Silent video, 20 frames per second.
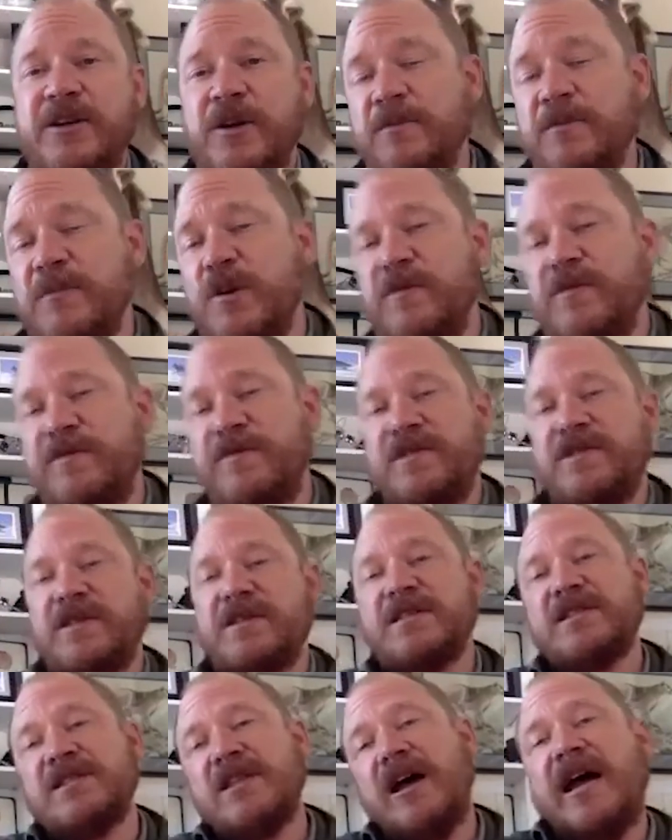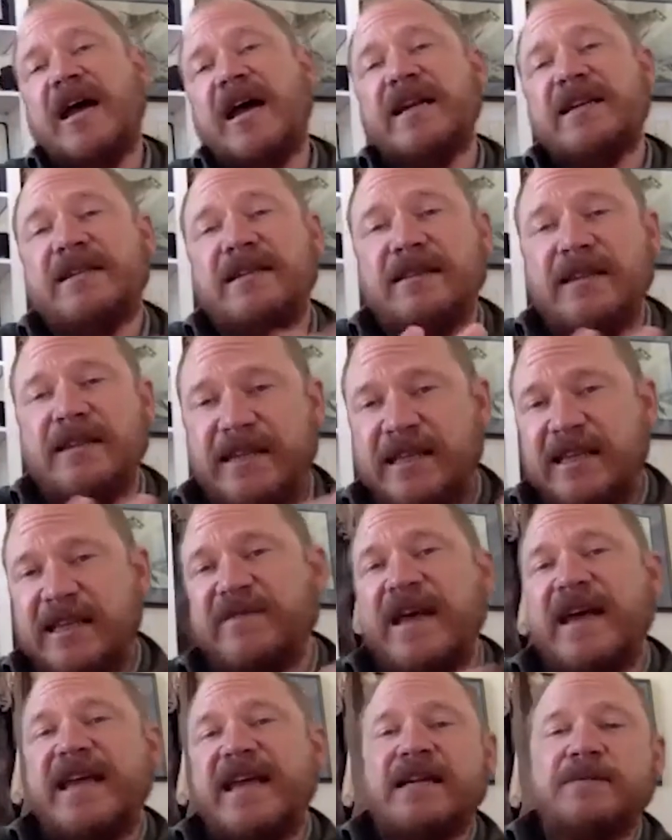move to the side and
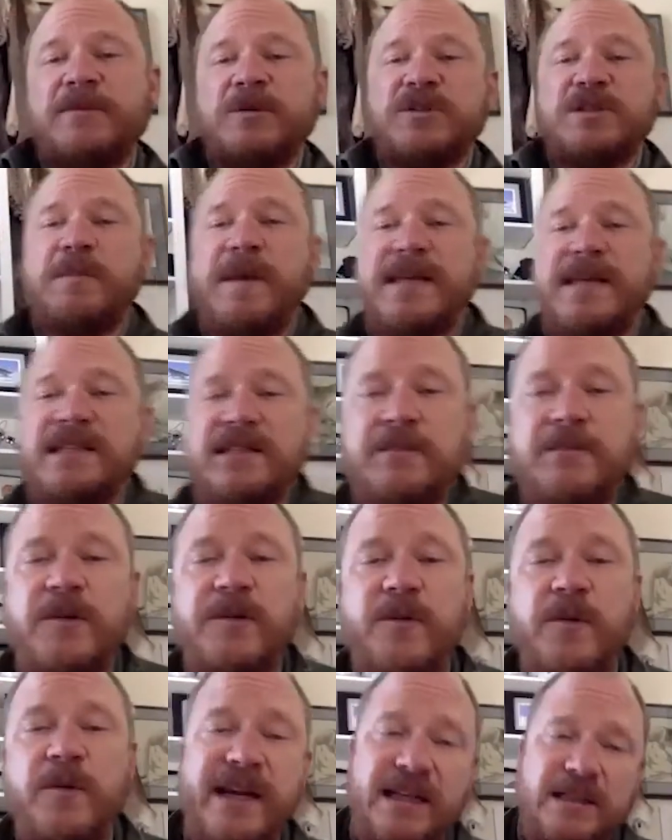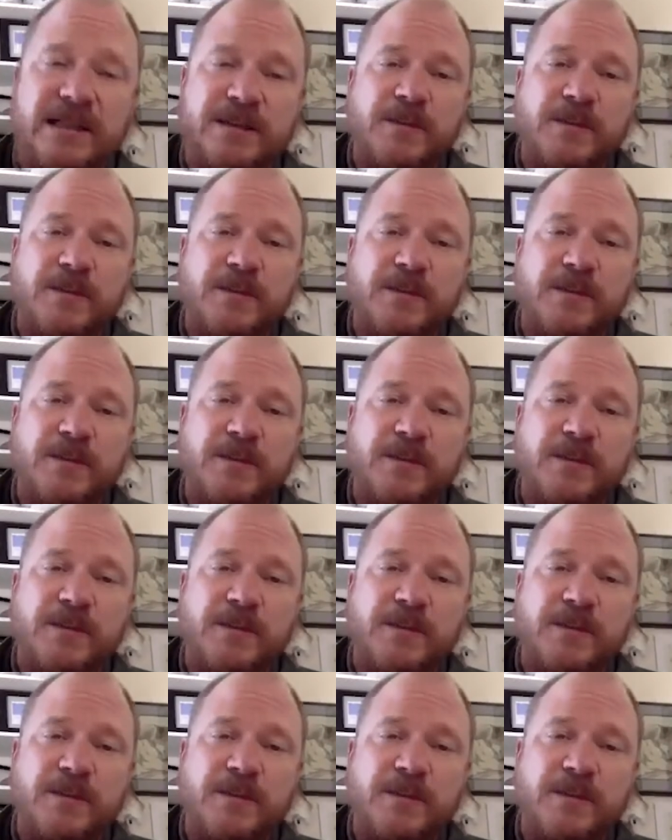give that animal space to move away,